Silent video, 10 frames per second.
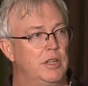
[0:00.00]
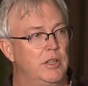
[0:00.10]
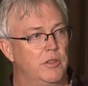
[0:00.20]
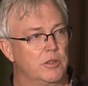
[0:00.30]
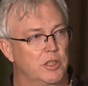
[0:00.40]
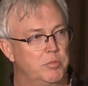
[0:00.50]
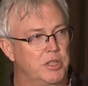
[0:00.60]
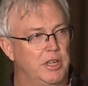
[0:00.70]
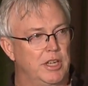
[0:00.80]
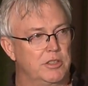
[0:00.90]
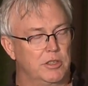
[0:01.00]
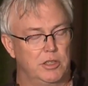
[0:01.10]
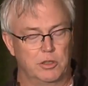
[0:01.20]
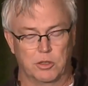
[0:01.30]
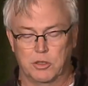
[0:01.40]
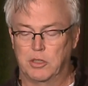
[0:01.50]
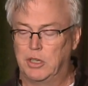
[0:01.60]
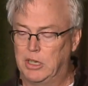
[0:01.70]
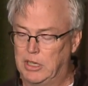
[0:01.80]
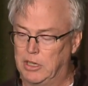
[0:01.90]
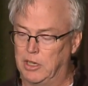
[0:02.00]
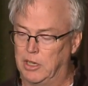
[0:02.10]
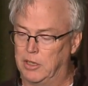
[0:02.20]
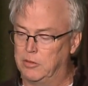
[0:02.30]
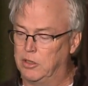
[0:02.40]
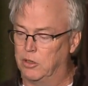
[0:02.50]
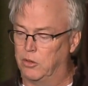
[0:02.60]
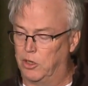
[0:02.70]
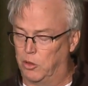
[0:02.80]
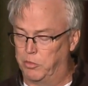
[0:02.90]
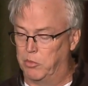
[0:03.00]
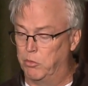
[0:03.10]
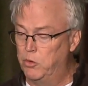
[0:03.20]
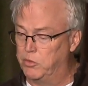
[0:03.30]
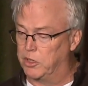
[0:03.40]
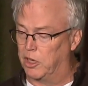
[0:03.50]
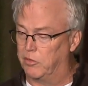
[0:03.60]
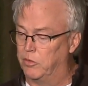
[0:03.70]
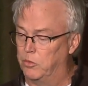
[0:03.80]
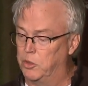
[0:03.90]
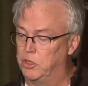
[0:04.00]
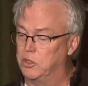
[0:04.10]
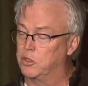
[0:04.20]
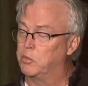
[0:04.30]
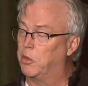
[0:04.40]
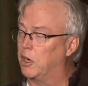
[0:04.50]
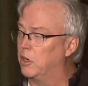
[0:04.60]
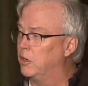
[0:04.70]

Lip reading: They're subsidizing dealers, to help them move stuff, which is smart.